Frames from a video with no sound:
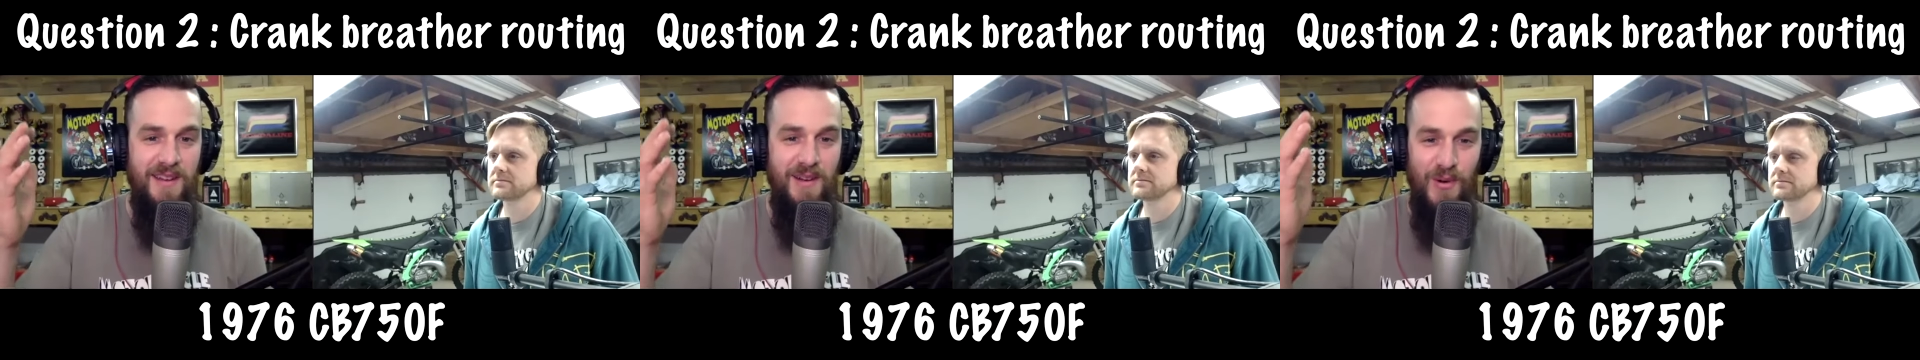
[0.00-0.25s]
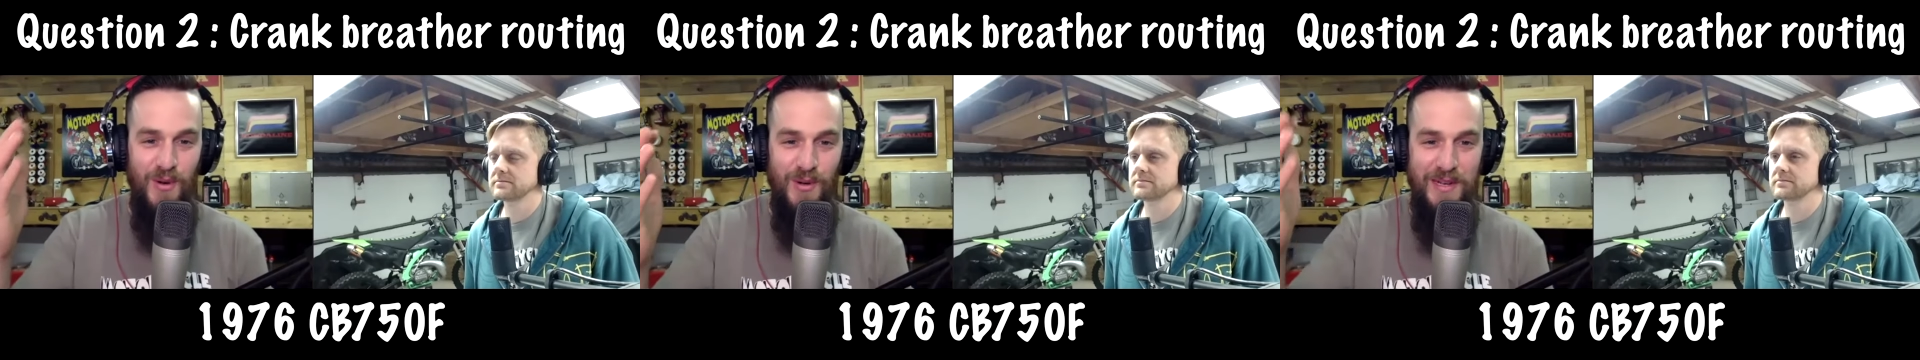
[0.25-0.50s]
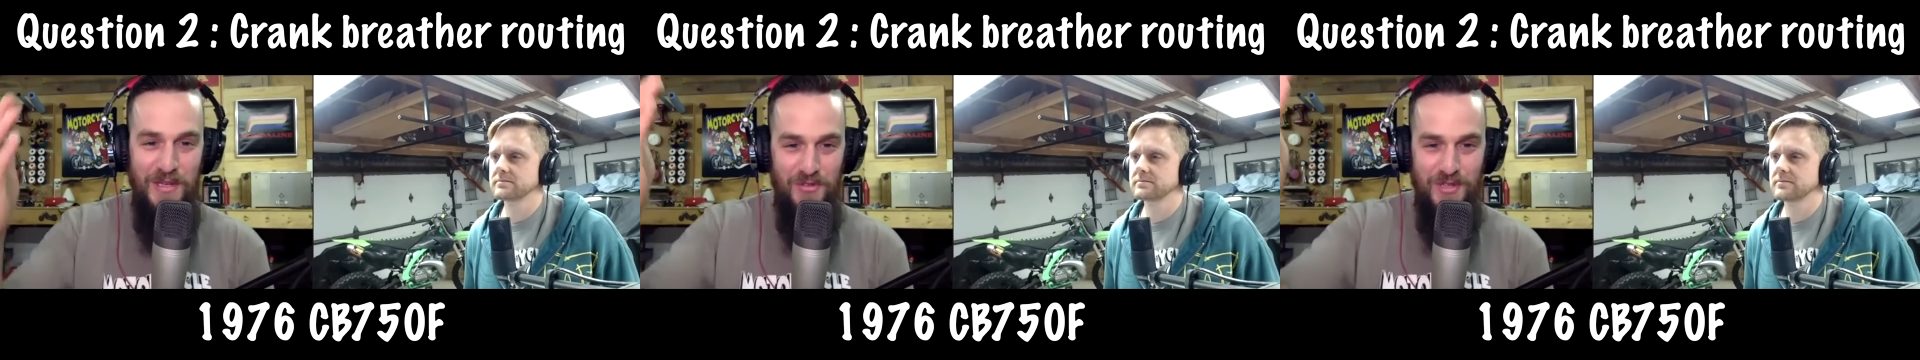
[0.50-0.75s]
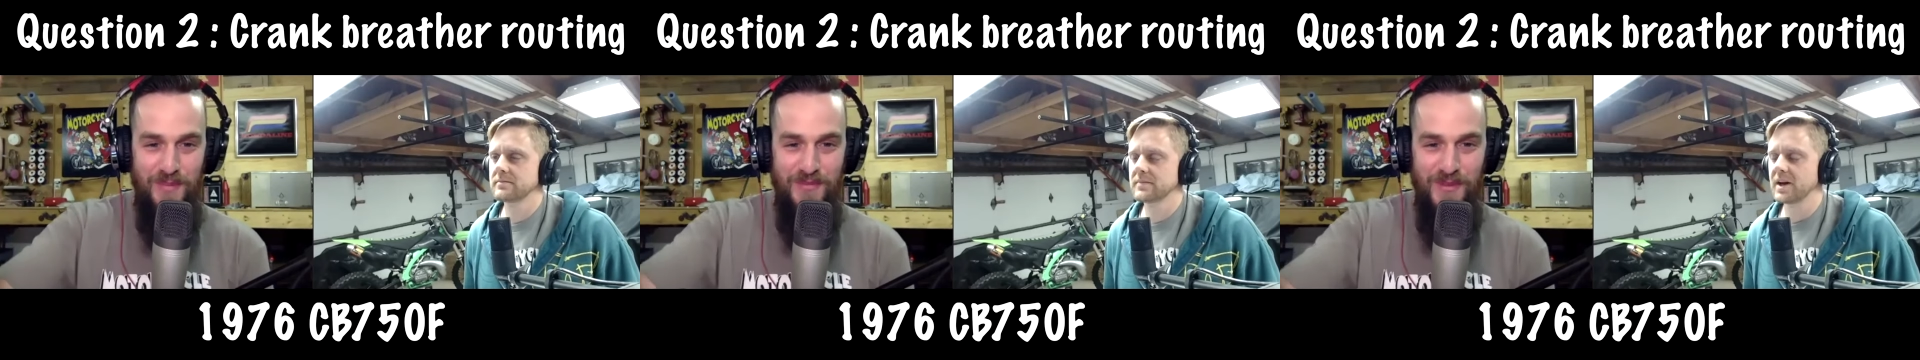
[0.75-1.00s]
Speaker 1: oil has dripped
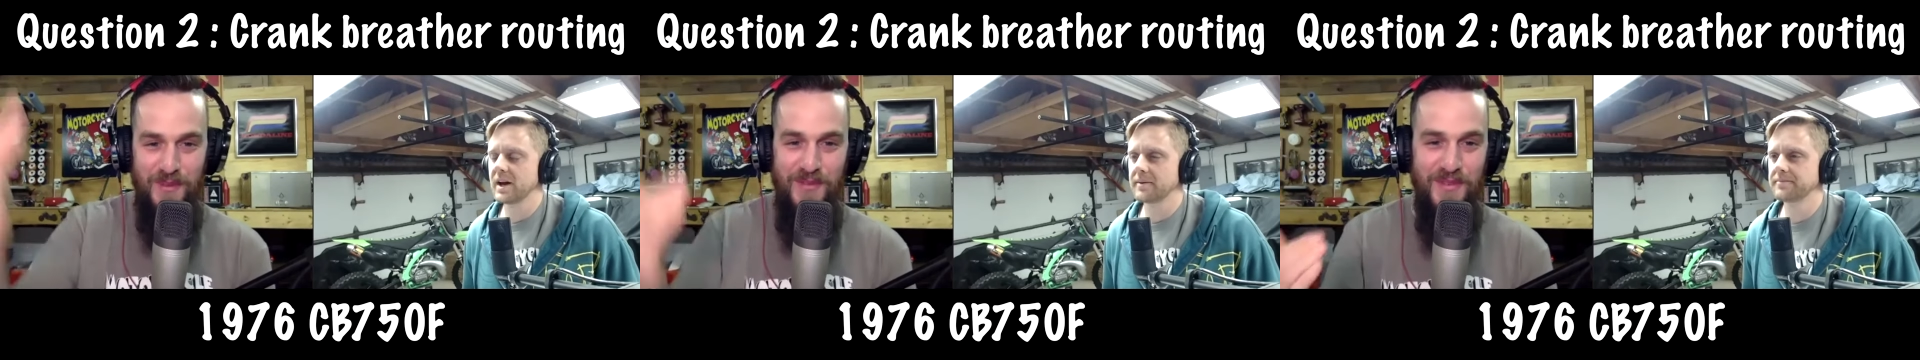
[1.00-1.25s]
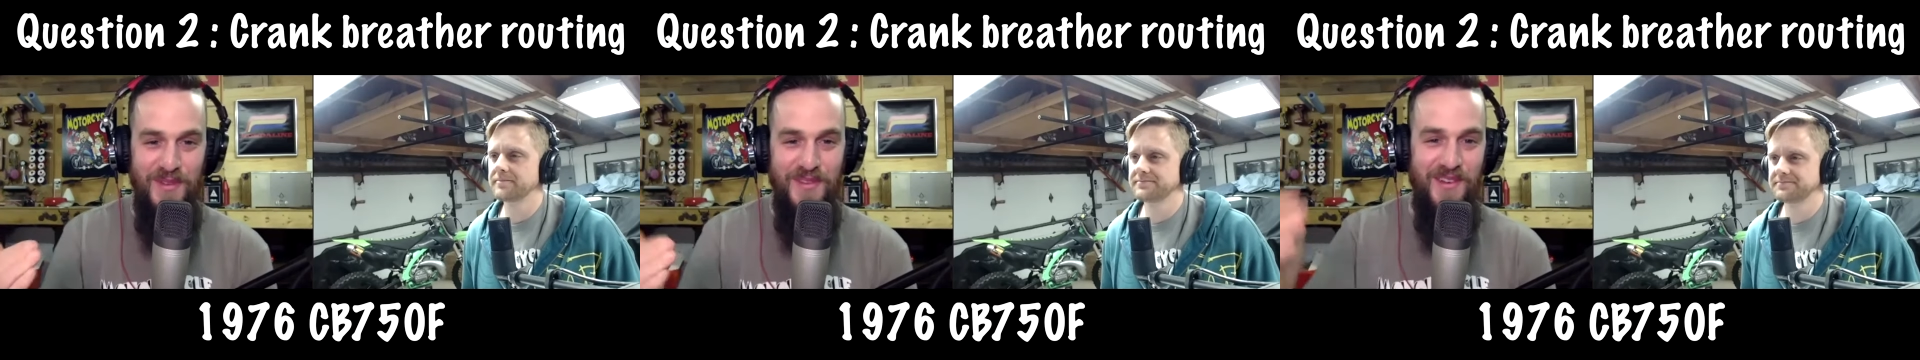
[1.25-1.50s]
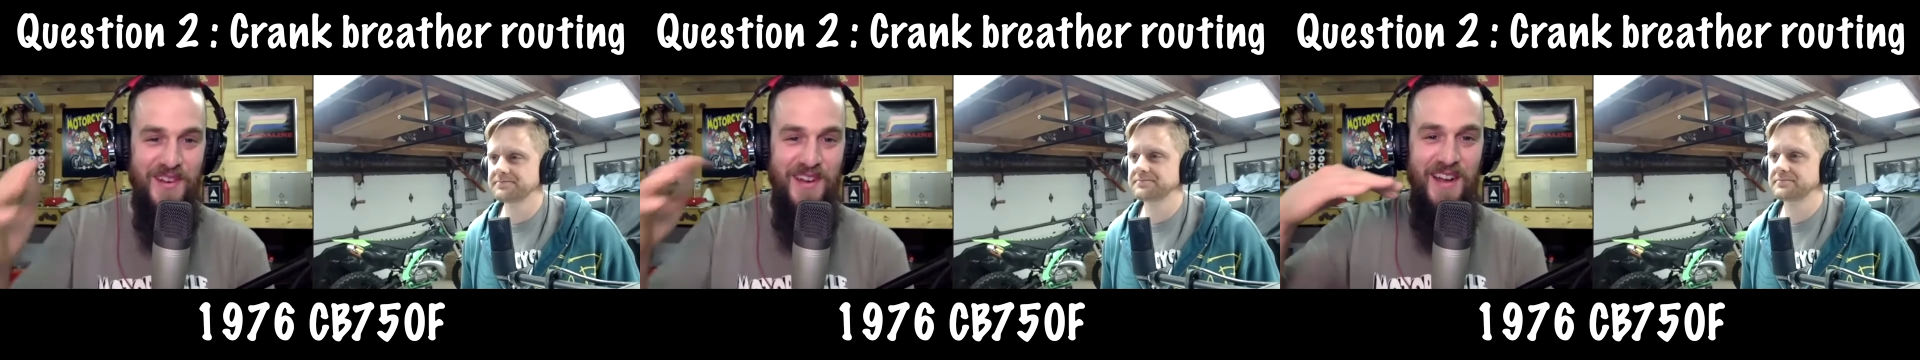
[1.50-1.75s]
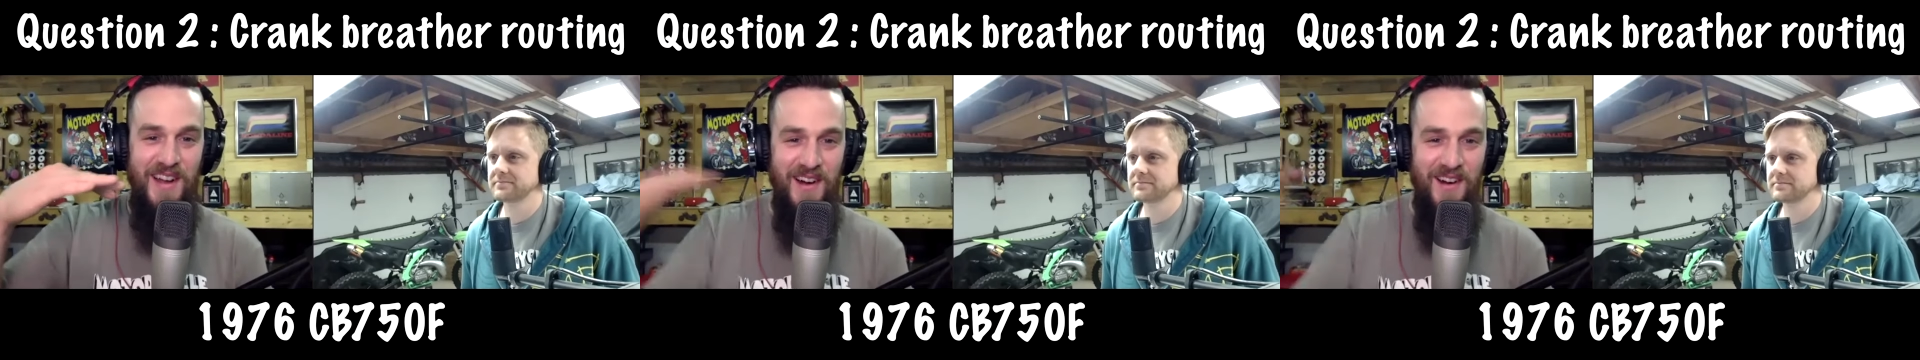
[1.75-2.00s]
from yeah. the filter
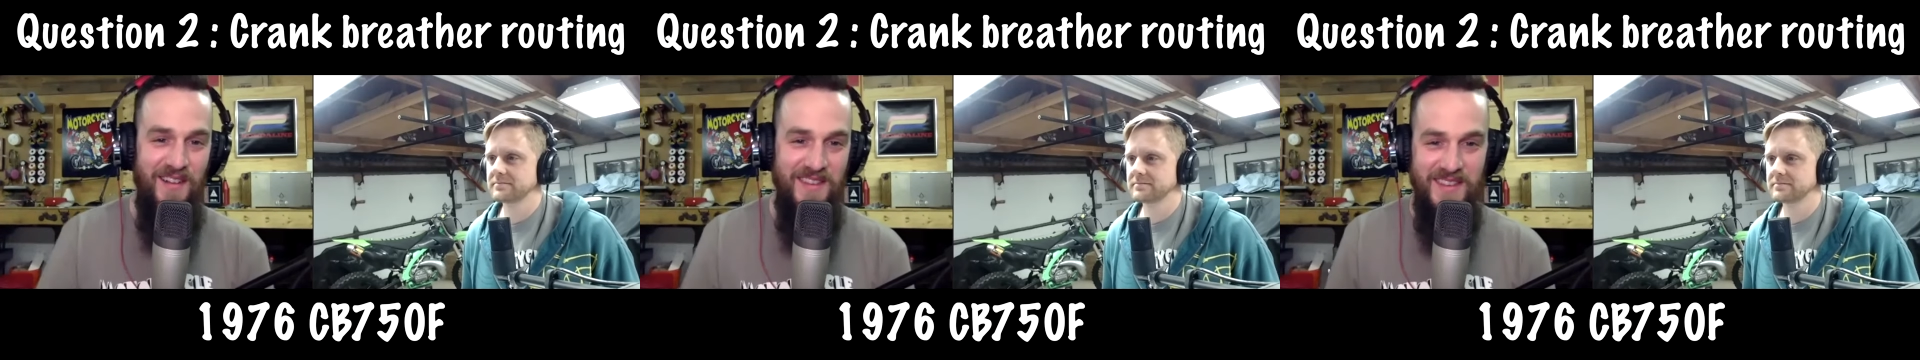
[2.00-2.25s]
onto the